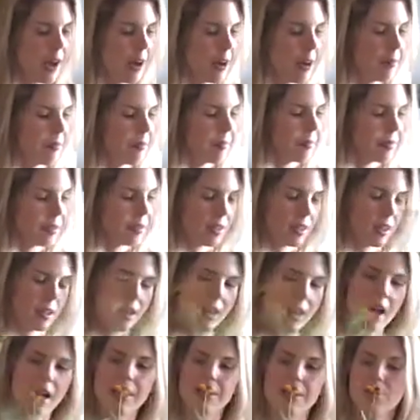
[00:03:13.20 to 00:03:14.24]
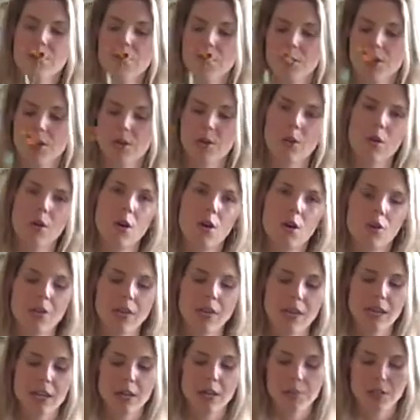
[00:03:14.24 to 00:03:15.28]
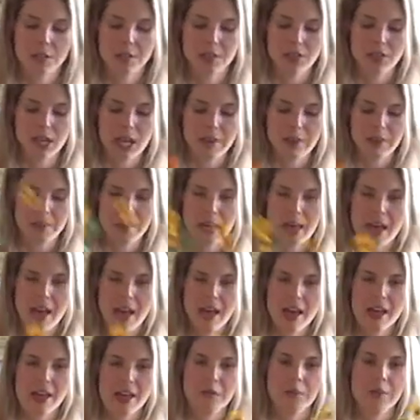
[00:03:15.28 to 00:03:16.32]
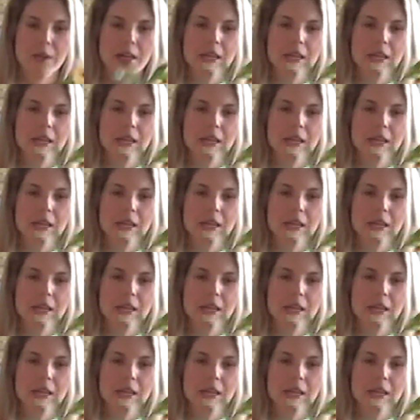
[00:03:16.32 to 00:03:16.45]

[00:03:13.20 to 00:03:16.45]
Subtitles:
I don't know all the names off the top of my head,